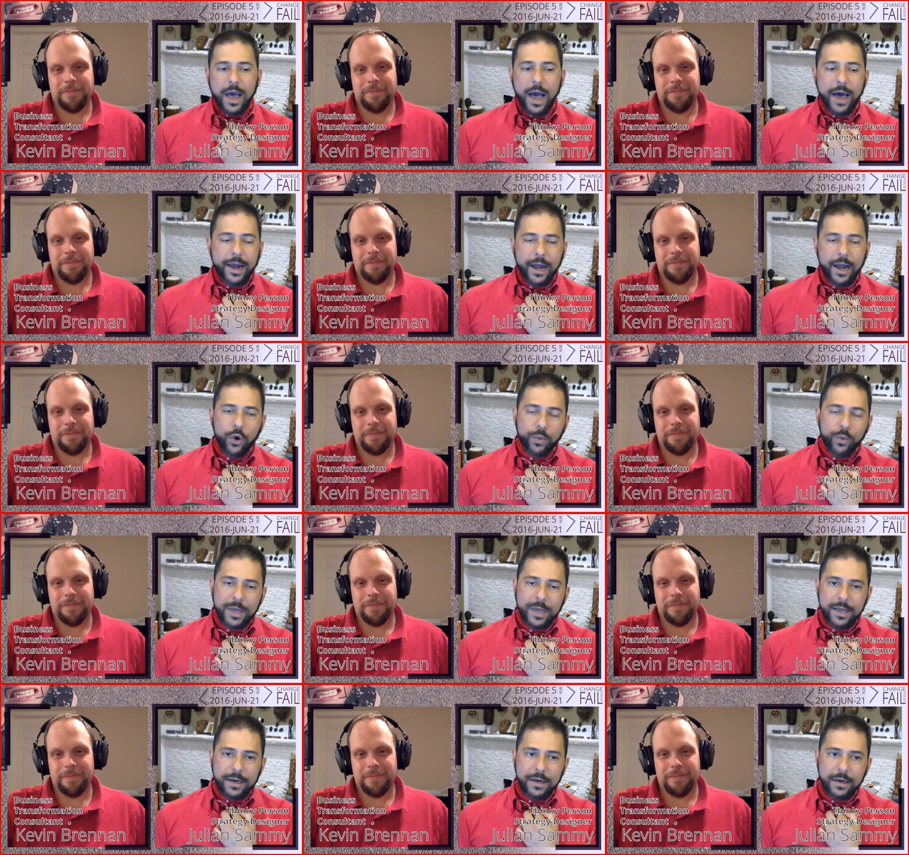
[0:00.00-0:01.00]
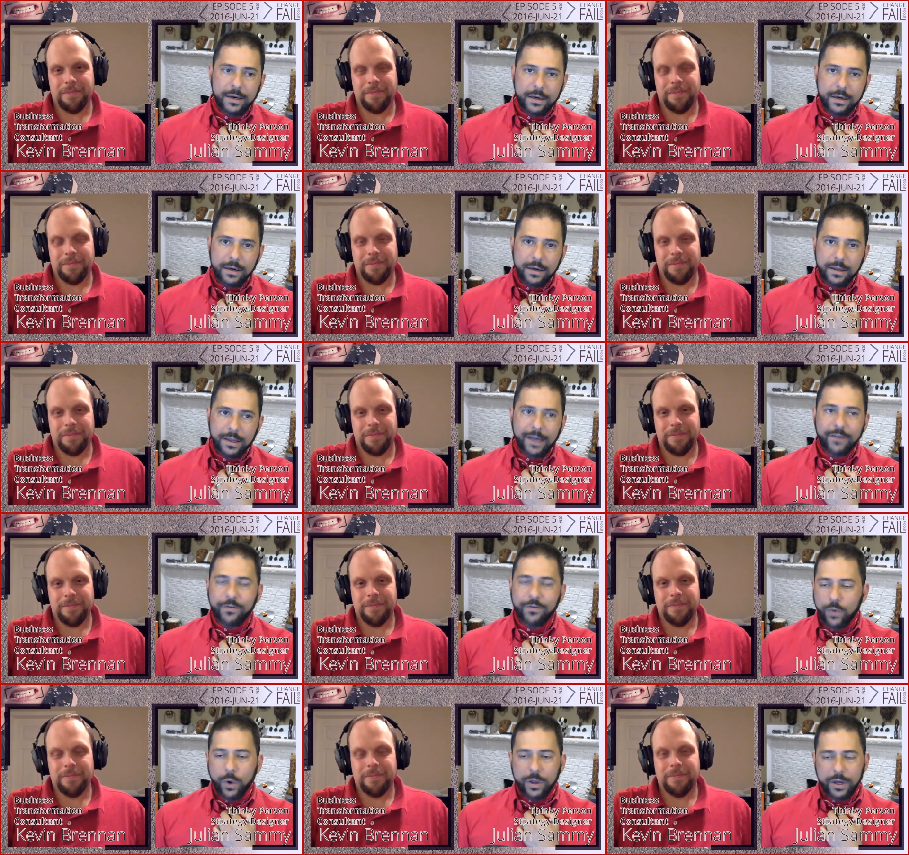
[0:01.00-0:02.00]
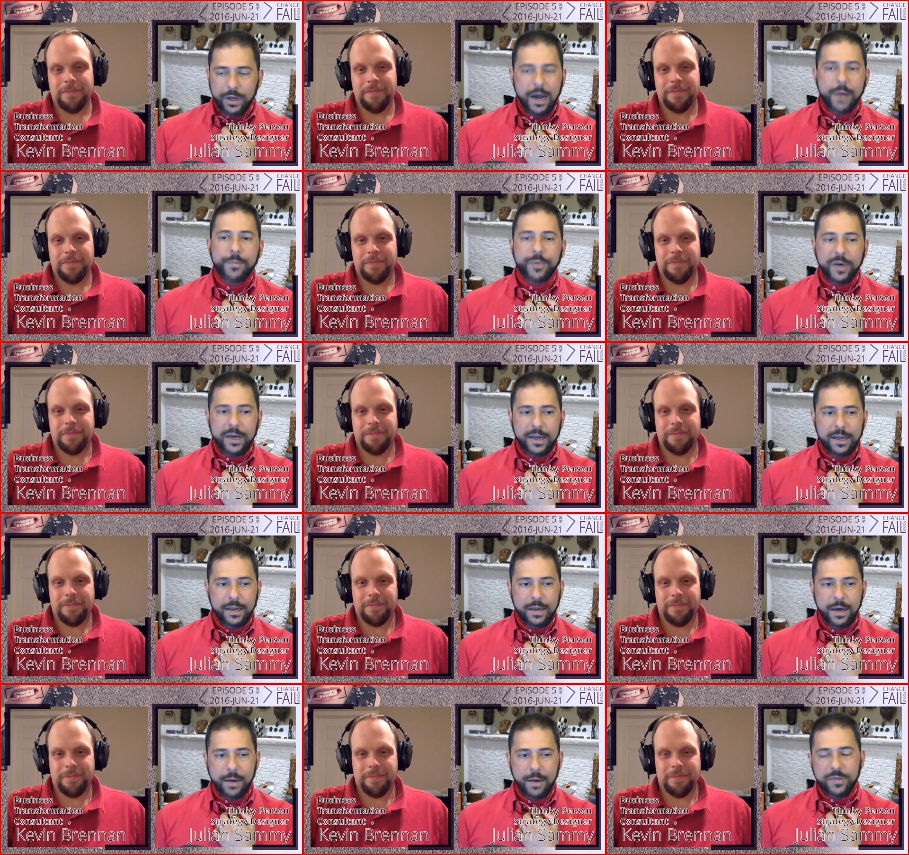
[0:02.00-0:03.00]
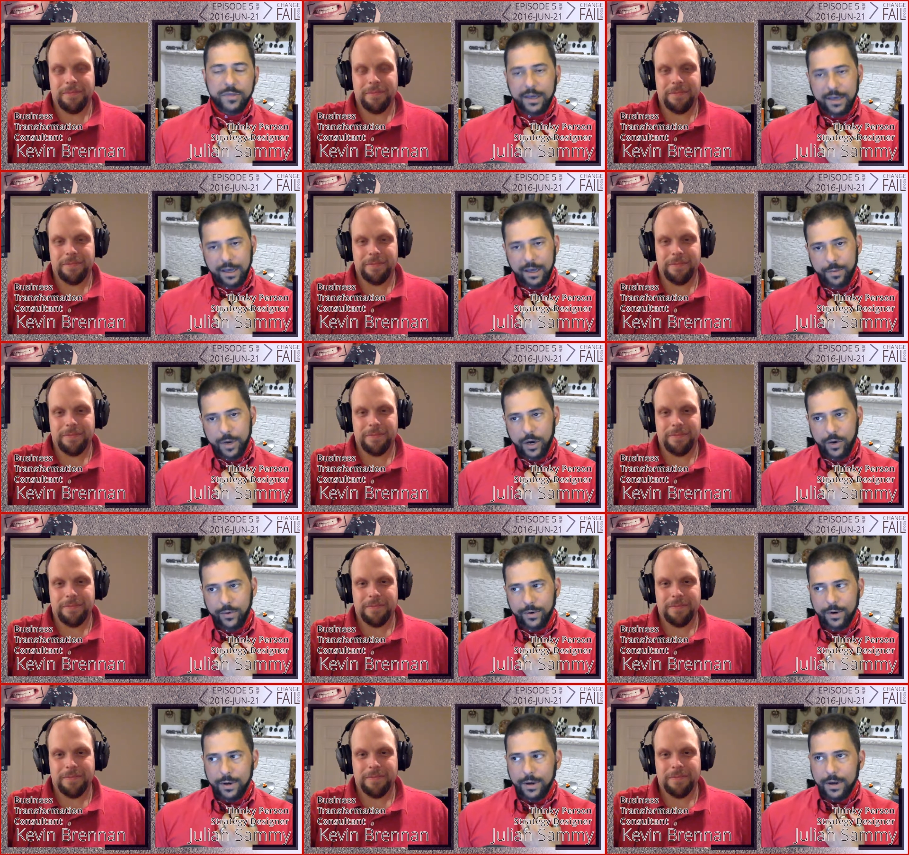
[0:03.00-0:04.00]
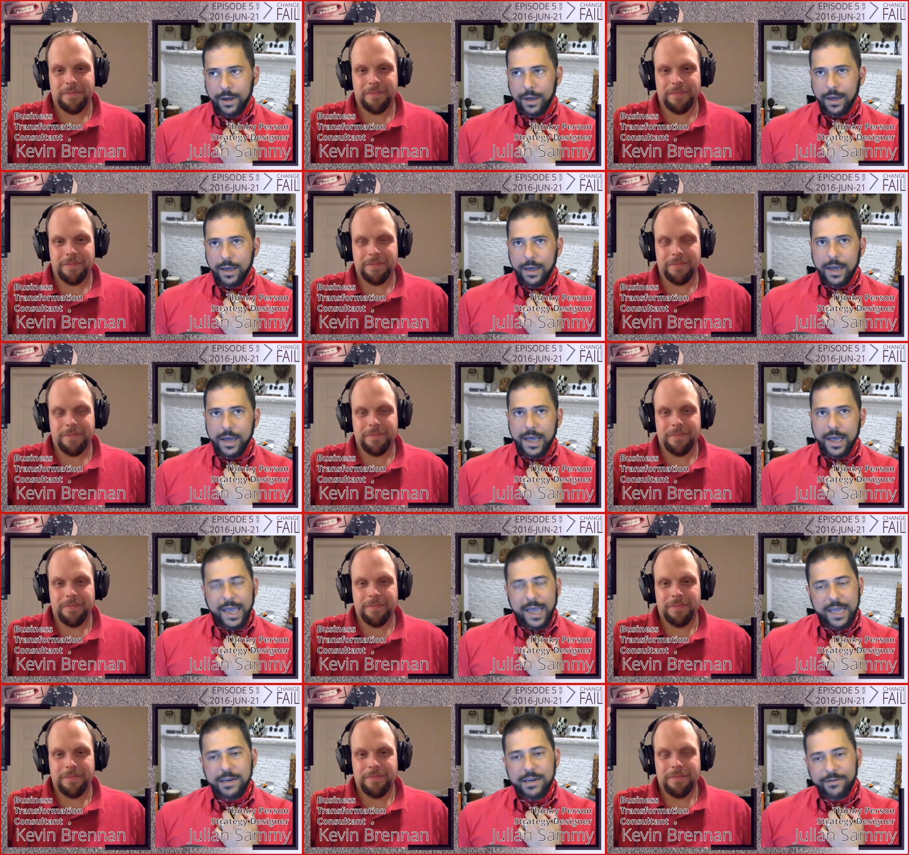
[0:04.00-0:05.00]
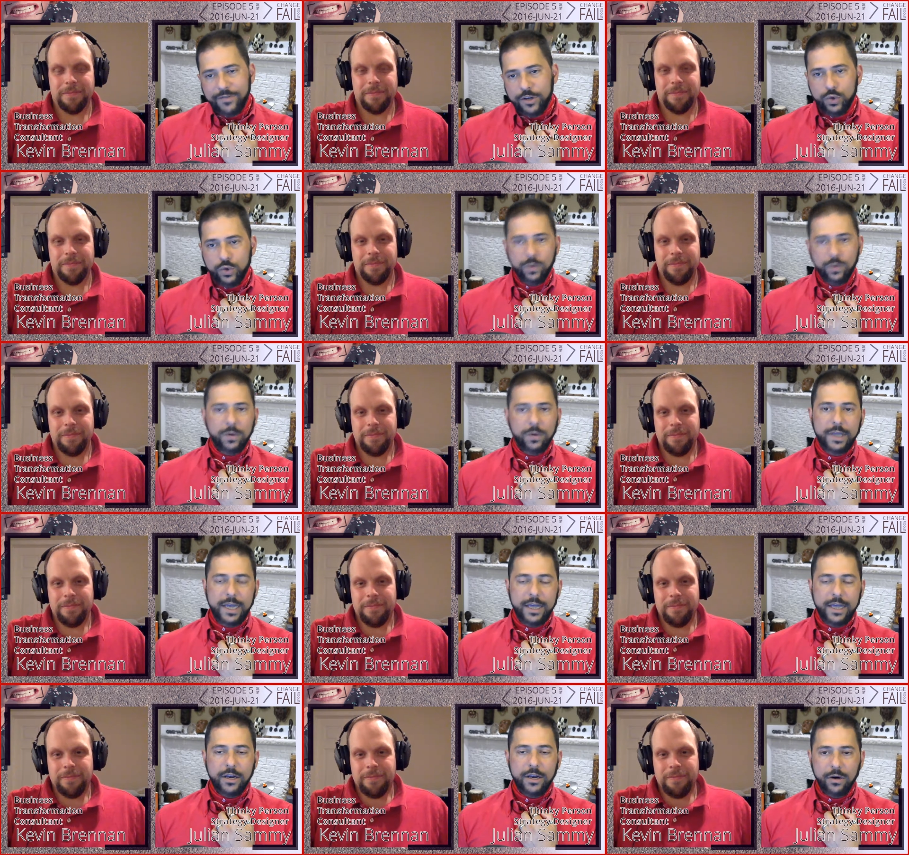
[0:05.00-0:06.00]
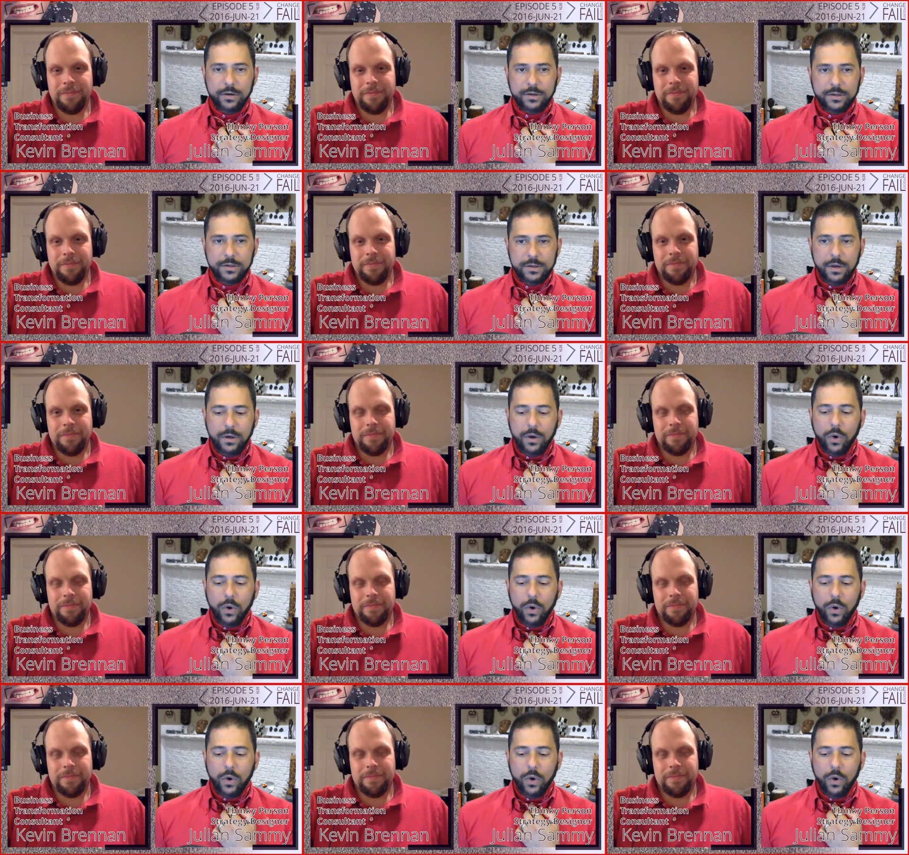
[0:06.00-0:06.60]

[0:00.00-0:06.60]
Speaker 1: And I don't mean like for the company. I'm thinking about individual leaders.